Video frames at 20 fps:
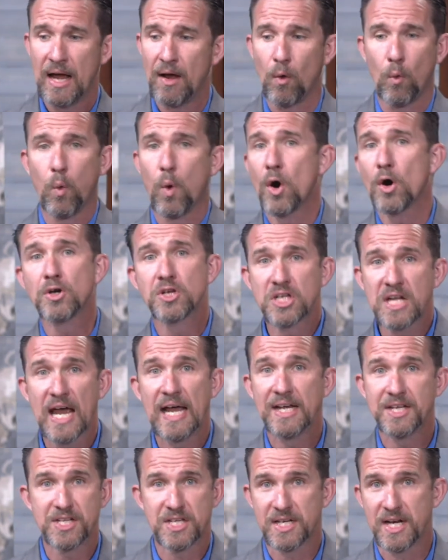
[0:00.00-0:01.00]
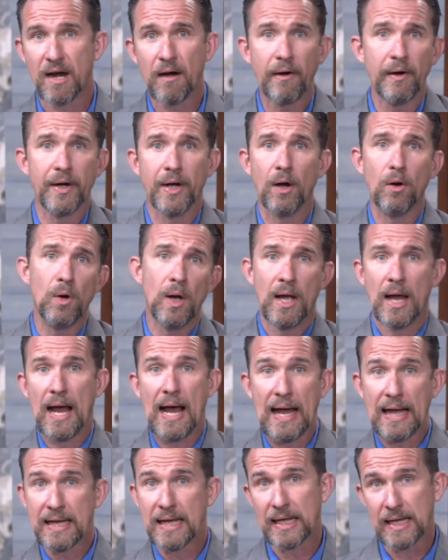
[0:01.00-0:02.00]
worst case scenario,
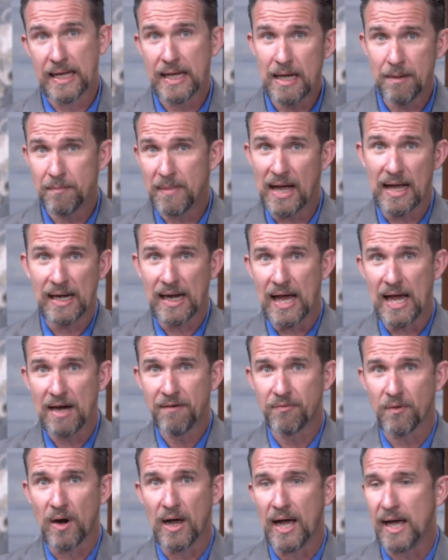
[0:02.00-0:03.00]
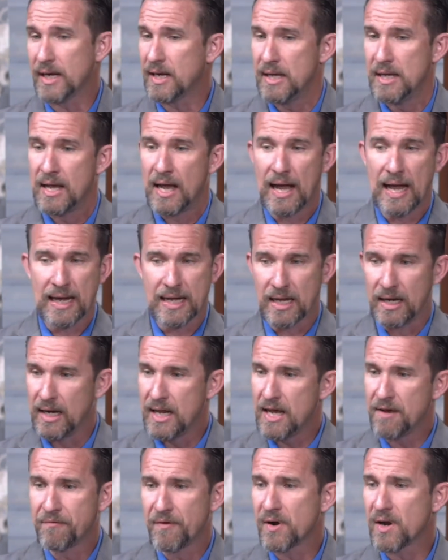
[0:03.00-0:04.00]
I can get my life right, I can
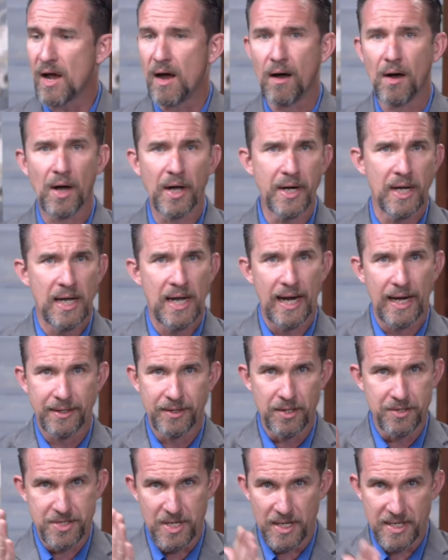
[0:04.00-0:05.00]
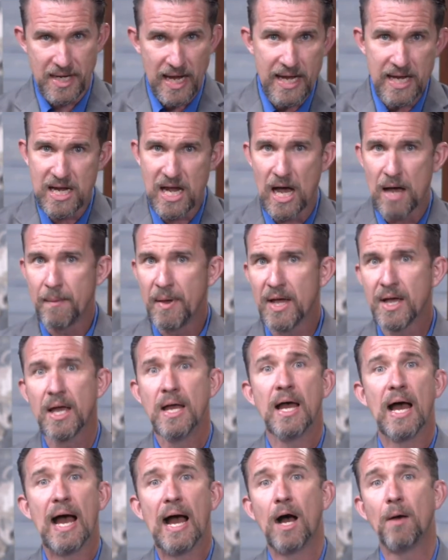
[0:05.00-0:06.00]
live for God, and there's a day coming,
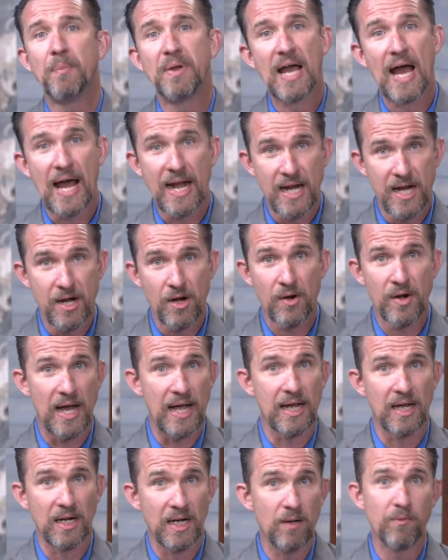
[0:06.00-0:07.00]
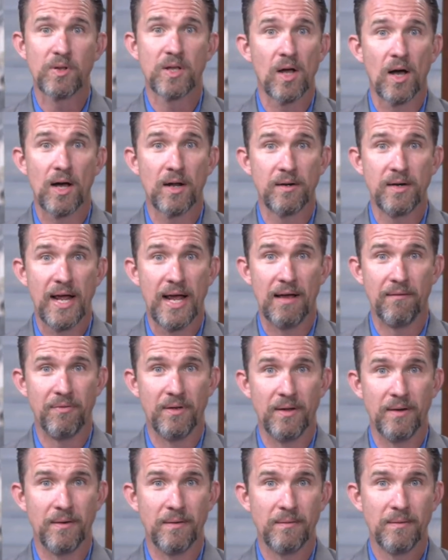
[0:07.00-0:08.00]
I'll be out of here and I can live with God in
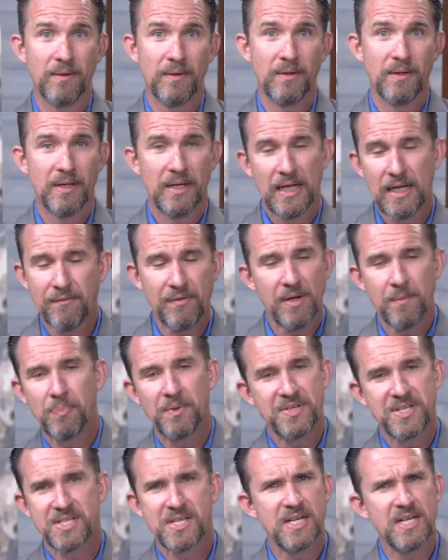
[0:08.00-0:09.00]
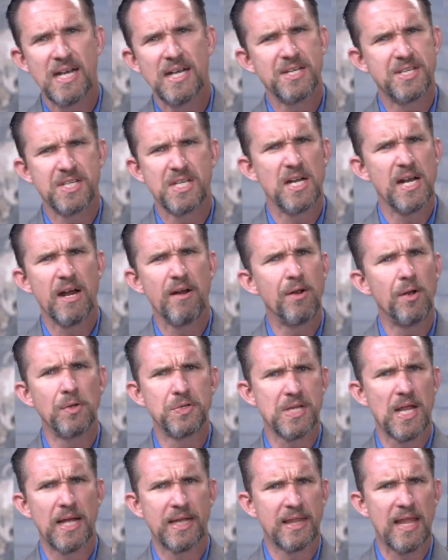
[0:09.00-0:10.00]
heaven. Even in
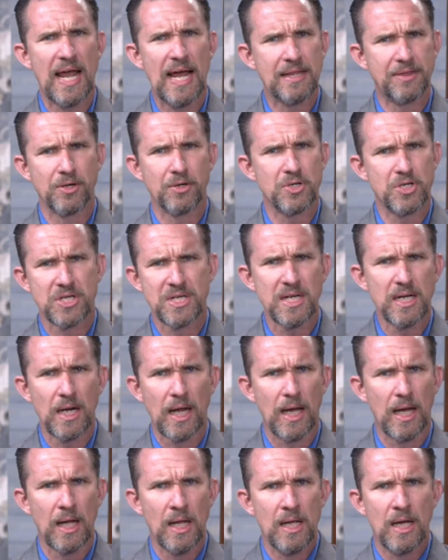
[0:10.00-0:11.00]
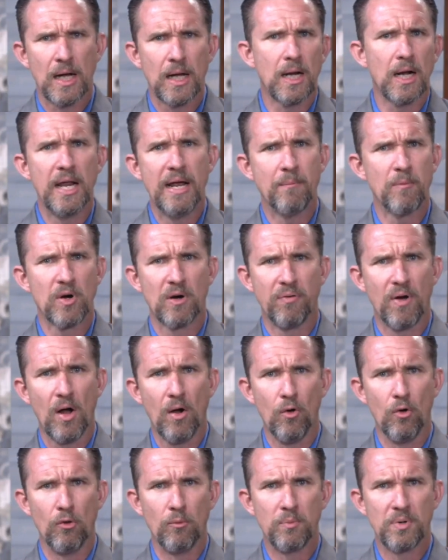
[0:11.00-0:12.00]
scenarios like that, there's still a, a glimmer of
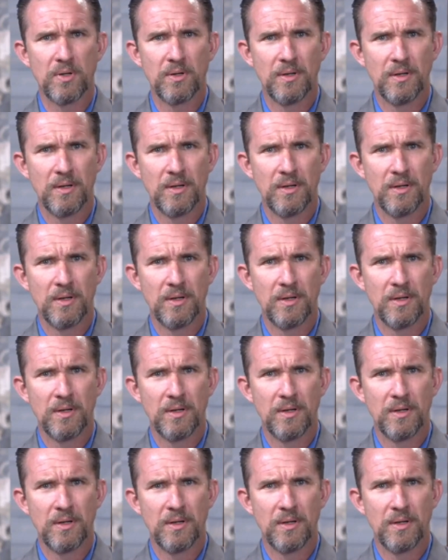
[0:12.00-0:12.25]
hope.